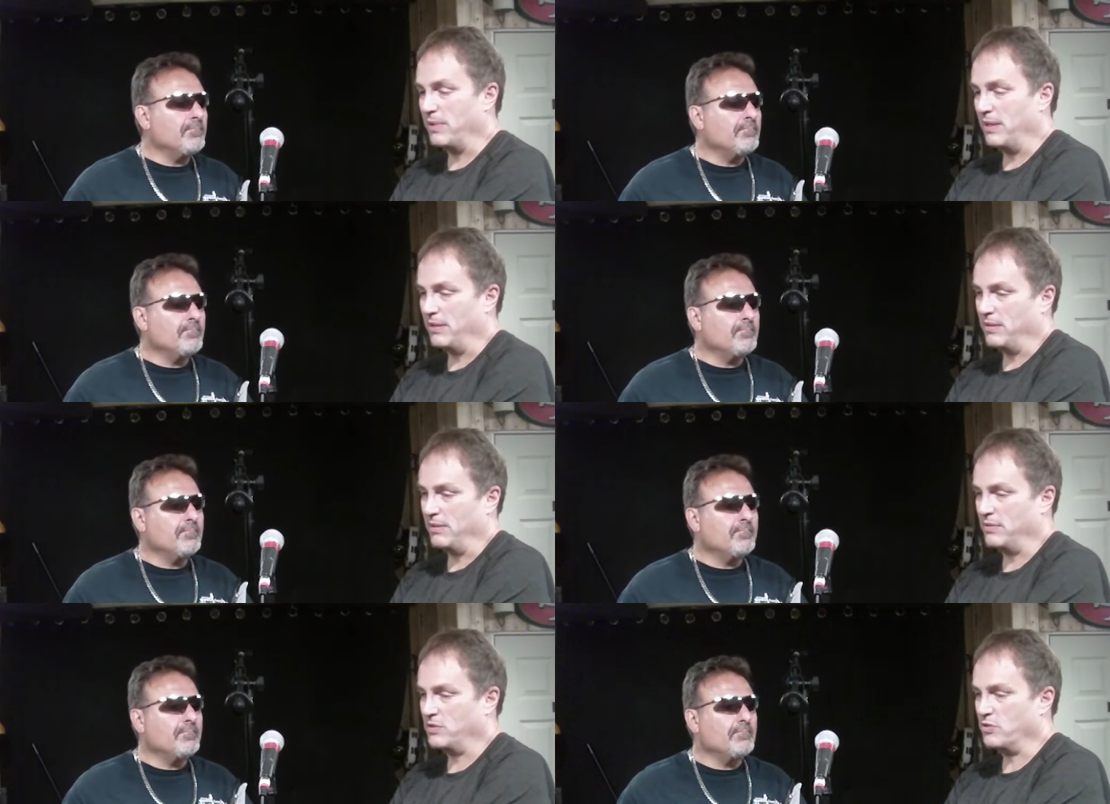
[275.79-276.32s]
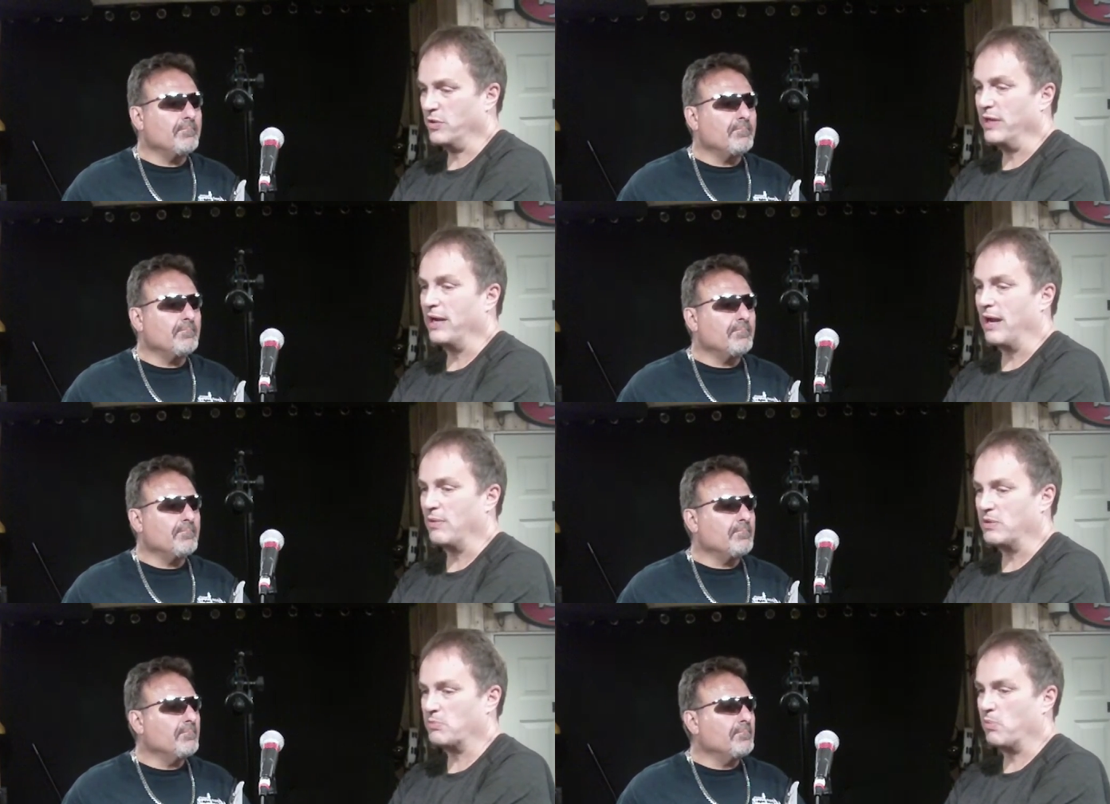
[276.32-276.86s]
Speaker 1: But the
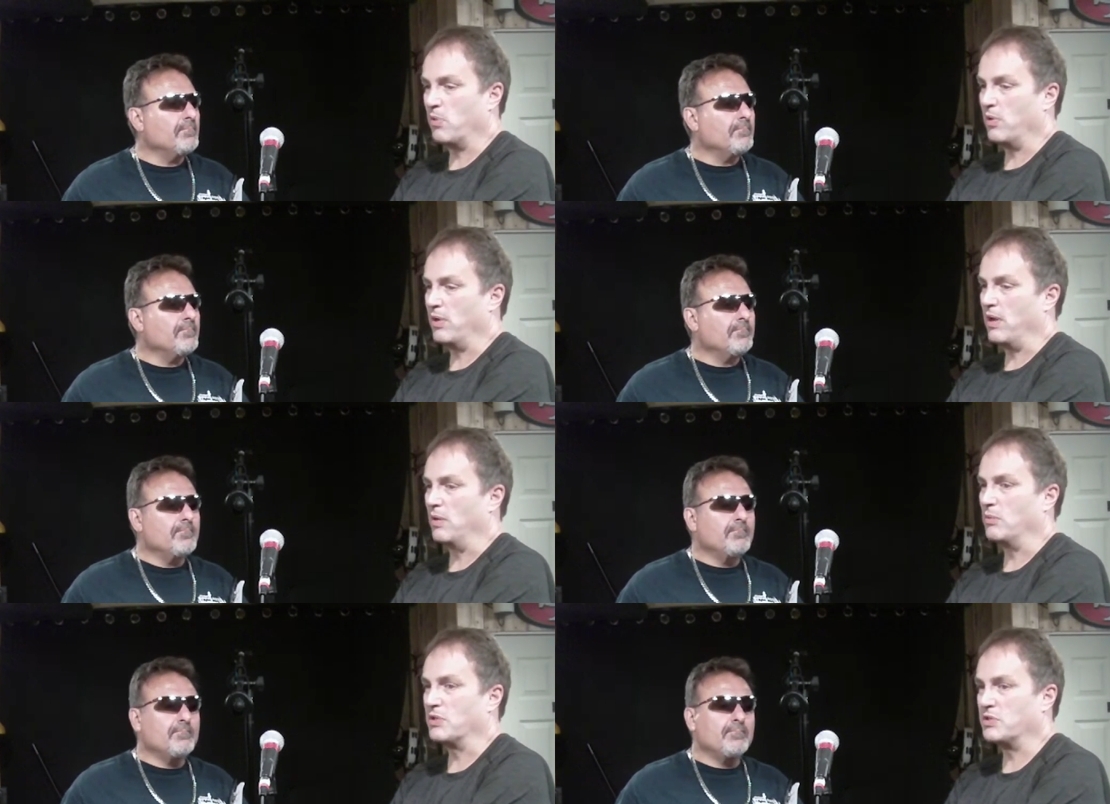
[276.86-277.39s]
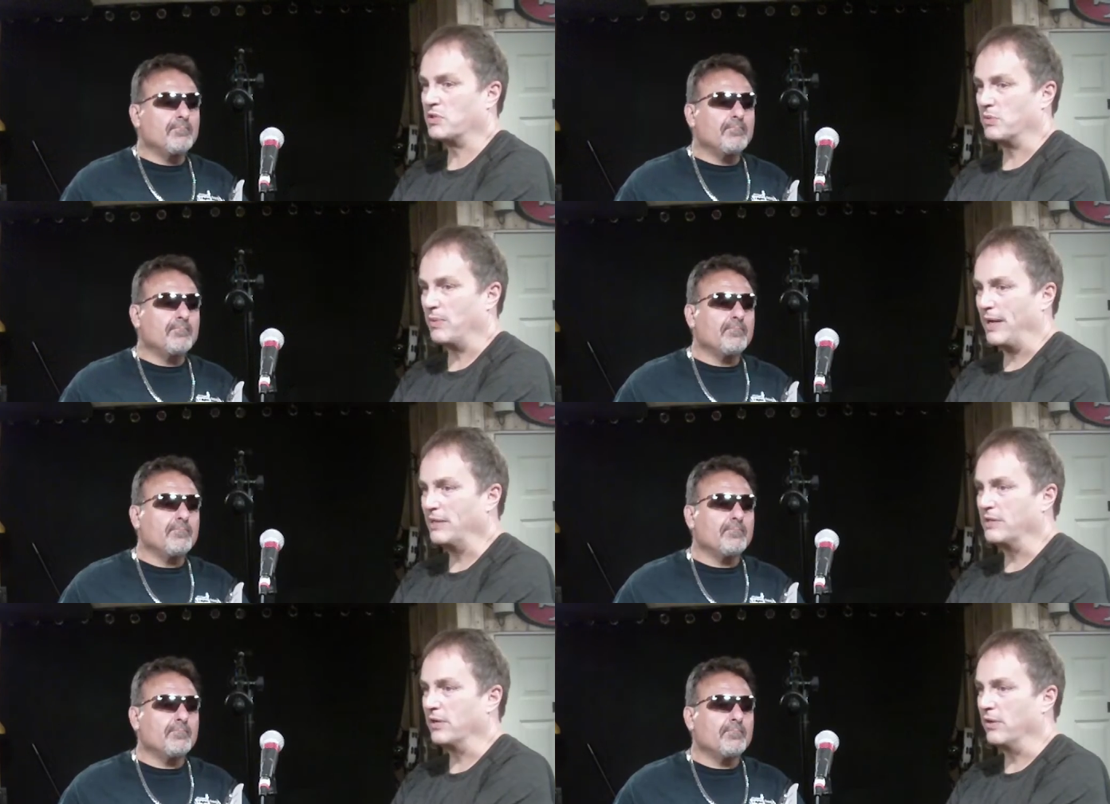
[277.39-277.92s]
street I was born on was
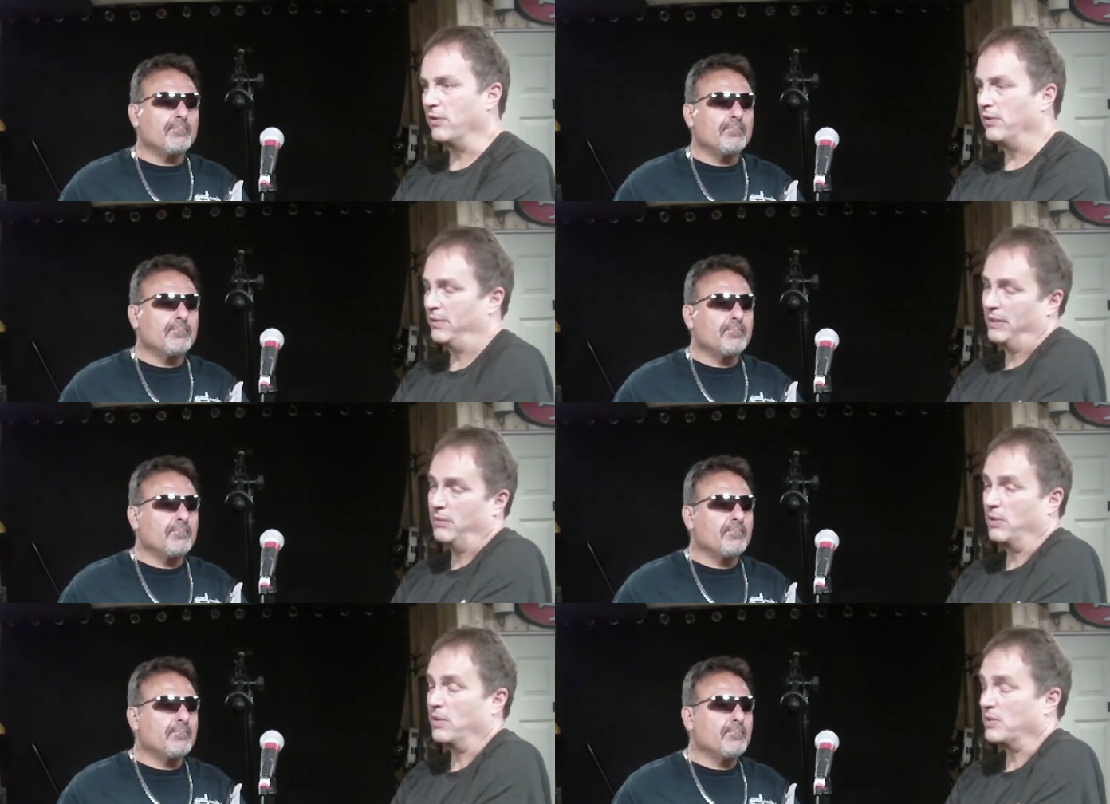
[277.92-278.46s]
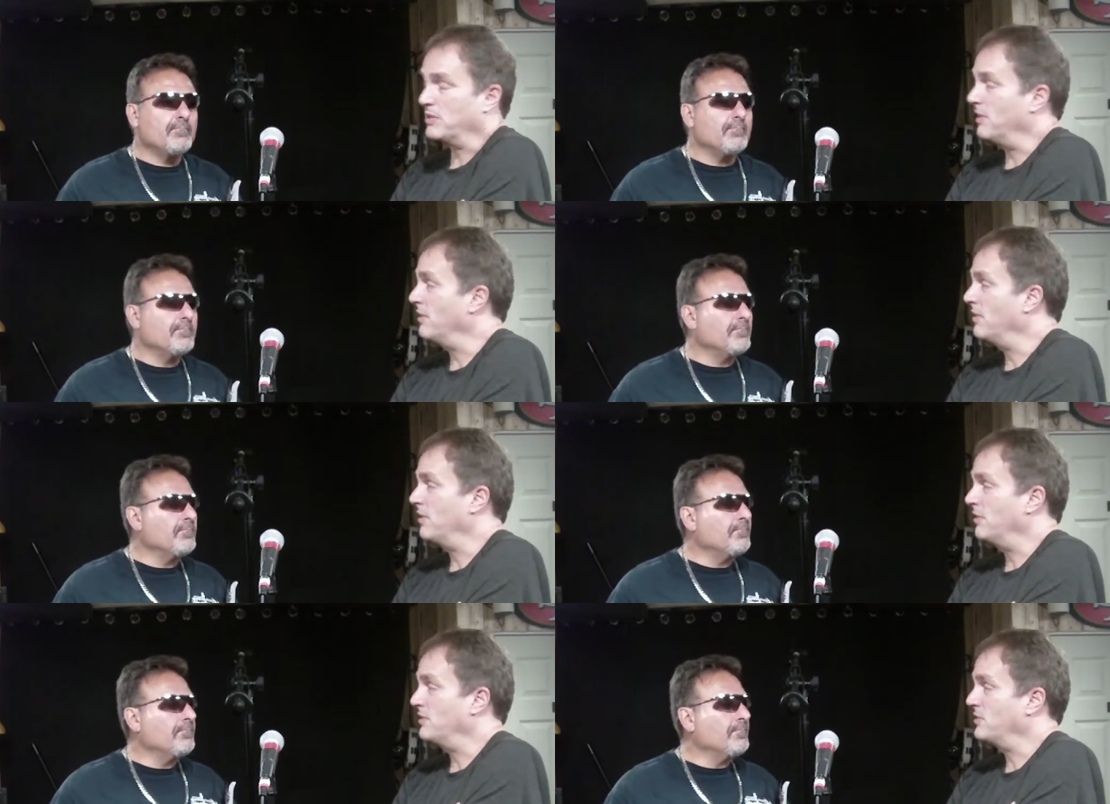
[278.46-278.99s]
Sorrento. I wrote a
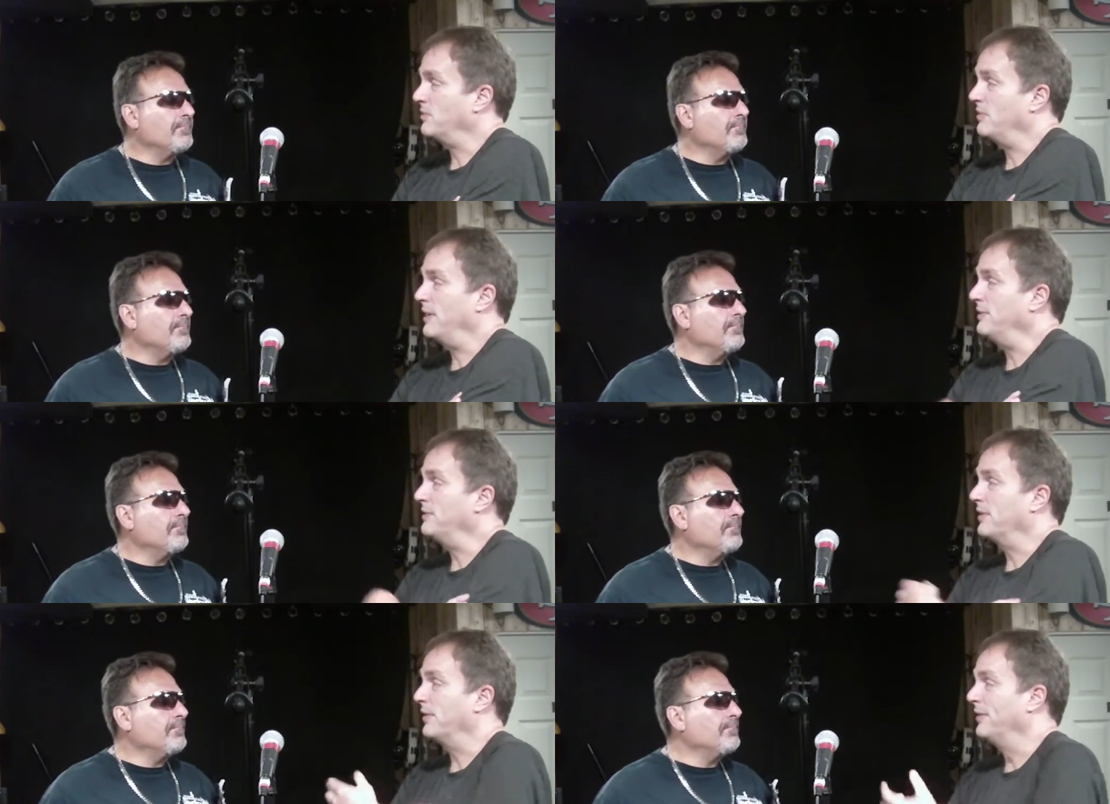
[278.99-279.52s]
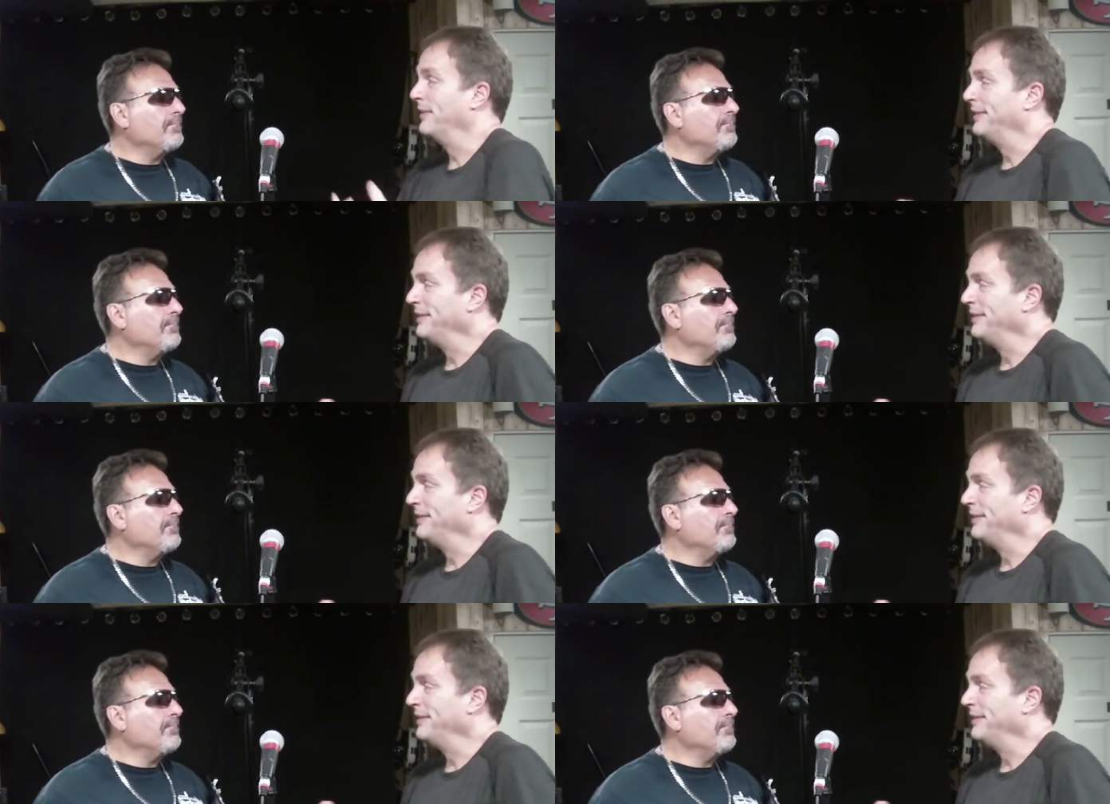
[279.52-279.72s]
song called Sorrento